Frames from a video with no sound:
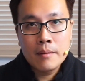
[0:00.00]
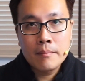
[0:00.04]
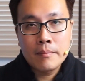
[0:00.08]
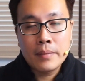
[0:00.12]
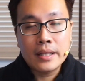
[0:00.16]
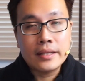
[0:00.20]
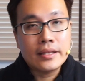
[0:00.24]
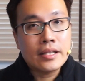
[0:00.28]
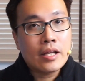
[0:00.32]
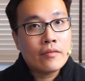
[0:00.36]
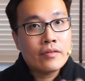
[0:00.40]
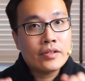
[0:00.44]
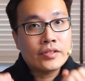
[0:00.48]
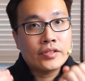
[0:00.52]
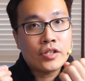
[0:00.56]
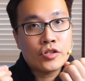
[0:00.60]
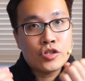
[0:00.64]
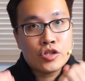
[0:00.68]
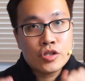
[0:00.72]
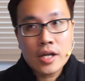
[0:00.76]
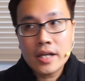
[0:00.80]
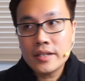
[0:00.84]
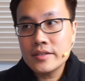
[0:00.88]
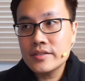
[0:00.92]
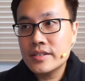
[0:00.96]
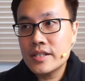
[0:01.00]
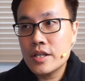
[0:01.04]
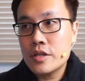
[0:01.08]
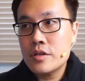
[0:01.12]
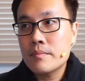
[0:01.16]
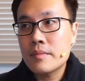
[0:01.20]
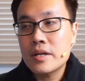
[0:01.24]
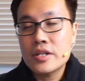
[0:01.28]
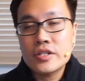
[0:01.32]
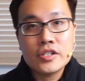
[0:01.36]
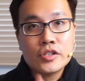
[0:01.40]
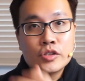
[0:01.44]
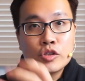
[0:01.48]
but there is a chance that you
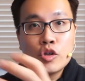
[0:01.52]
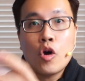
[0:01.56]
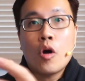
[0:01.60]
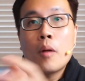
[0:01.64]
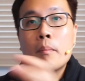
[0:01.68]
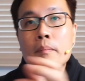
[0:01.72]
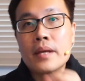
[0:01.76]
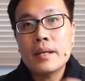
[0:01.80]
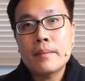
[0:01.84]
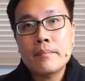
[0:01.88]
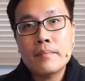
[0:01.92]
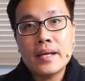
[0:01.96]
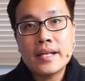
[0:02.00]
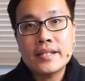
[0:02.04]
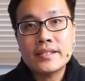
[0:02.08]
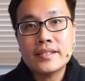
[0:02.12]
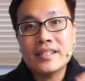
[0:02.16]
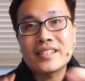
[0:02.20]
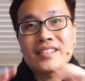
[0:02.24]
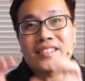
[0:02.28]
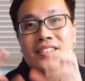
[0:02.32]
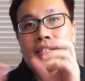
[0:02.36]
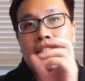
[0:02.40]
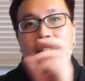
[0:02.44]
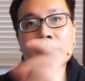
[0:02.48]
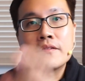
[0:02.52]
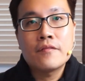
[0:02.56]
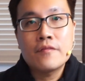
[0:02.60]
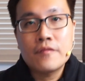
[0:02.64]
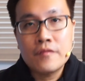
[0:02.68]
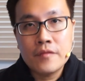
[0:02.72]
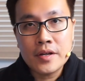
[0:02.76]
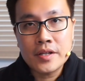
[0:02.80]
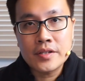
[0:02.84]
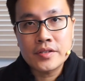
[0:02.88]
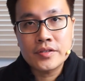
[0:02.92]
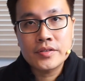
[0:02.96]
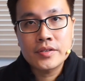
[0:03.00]
might just copy and paste a certain
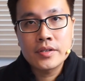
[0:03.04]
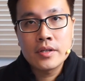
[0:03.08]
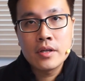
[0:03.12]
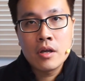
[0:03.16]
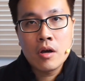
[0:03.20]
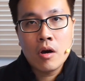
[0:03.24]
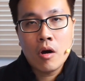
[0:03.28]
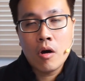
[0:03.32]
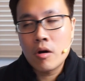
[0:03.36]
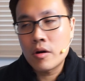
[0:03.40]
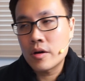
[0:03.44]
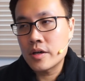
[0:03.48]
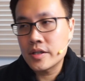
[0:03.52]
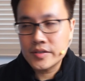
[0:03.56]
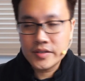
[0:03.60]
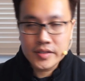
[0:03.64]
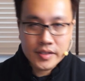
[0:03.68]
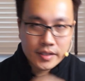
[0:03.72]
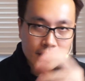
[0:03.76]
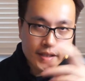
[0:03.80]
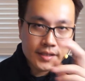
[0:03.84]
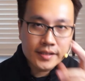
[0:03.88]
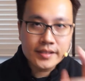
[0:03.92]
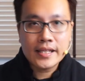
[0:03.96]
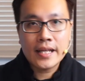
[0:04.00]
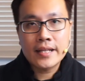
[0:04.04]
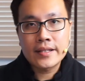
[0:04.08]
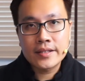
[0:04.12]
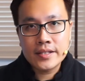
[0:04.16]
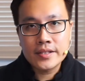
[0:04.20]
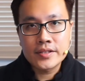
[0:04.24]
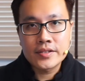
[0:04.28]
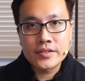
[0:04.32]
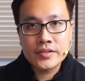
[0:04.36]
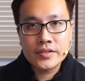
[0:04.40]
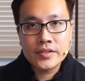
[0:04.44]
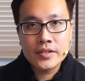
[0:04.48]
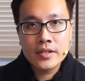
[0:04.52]
phrase or a certain
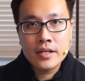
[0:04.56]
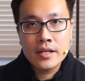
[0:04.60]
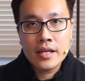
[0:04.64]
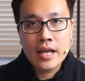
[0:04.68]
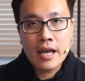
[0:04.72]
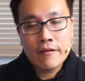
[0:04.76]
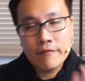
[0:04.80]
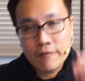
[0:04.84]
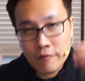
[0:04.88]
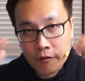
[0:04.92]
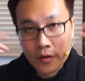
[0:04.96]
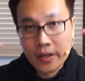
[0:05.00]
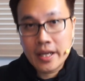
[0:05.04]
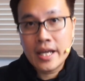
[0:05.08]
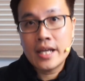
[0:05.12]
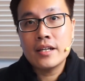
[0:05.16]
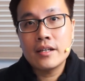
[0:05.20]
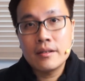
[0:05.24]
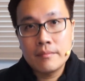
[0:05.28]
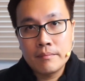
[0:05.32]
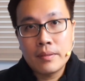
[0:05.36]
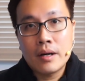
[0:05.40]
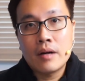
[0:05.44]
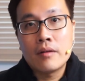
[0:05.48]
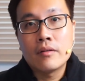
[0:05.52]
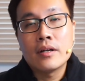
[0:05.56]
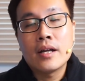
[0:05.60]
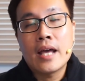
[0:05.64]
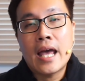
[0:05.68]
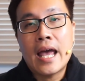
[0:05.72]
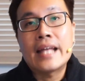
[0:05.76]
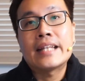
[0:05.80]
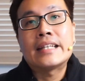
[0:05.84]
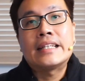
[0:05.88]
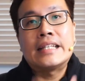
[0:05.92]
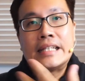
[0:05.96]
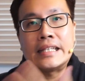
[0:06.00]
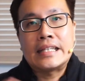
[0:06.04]
sentence and forget about
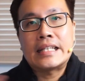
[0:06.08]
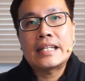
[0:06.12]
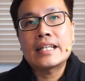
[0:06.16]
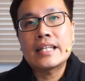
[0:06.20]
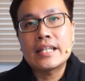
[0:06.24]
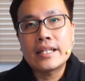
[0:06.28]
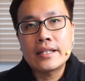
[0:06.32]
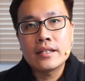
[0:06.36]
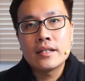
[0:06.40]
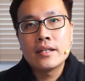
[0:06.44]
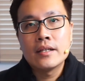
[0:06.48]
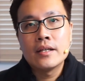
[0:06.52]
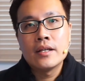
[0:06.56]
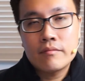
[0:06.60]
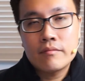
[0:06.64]
editing it.